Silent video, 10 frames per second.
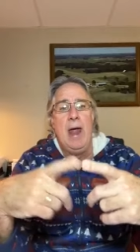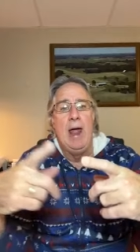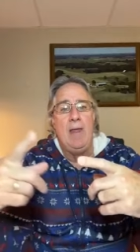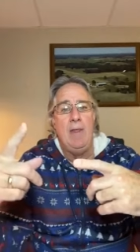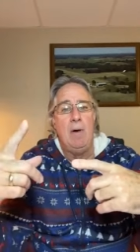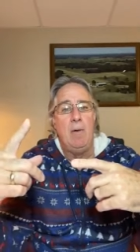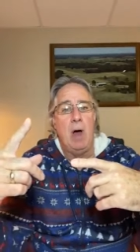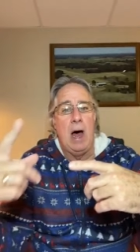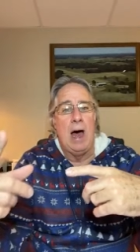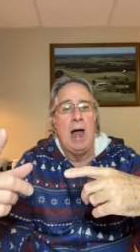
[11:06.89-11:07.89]
and the
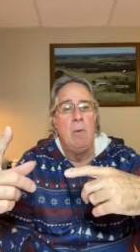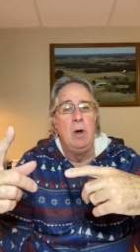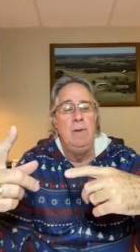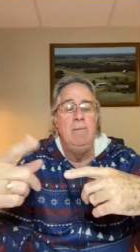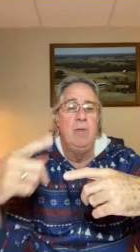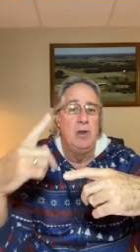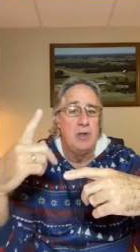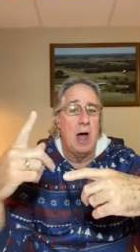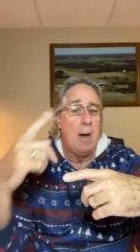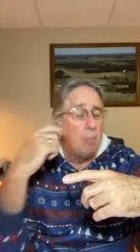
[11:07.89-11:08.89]
high one the
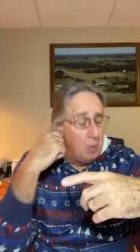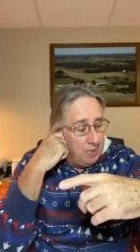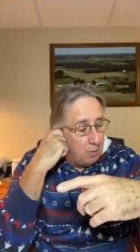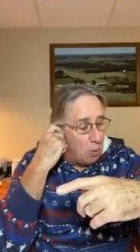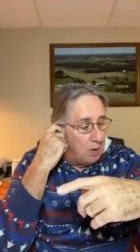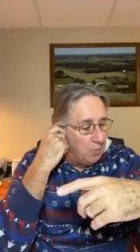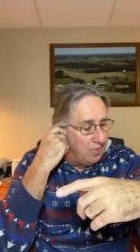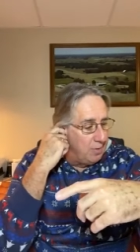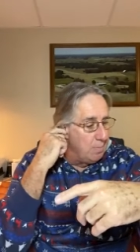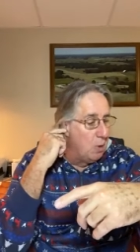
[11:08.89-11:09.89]
top one the one
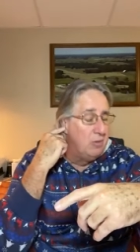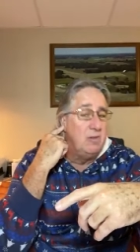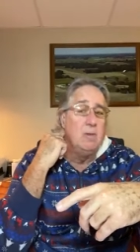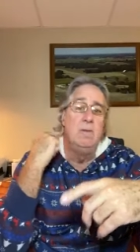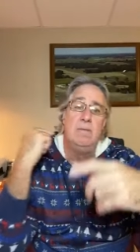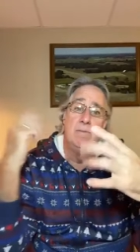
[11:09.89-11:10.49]
with the most